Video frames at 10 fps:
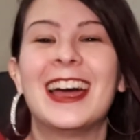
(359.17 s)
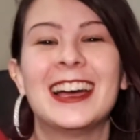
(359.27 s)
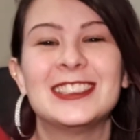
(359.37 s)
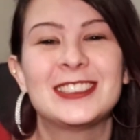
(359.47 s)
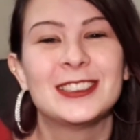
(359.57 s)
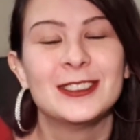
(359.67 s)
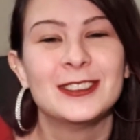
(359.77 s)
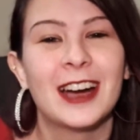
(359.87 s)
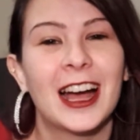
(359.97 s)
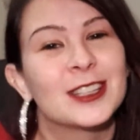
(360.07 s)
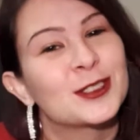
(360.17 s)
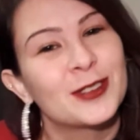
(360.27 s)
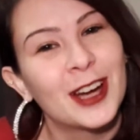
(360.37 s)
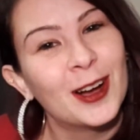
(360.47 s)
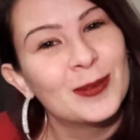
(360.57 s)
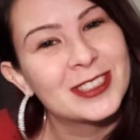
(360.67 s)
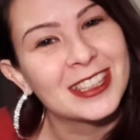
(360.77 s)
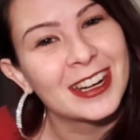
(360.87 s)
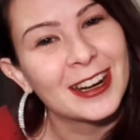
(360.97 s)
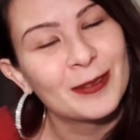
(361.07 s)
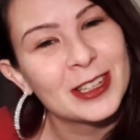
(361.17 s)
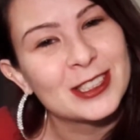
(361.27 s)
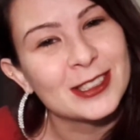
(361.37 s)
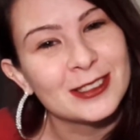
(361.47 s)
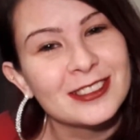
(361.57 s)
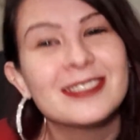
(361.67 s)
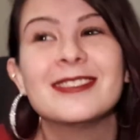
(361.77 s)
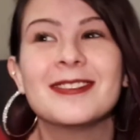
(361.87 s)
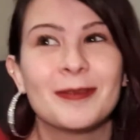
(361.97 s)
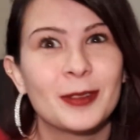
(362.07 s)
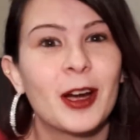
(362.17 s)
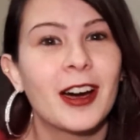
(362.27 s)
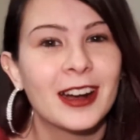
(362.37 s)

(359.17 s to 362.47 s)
had to ask for help to get out of my suit, got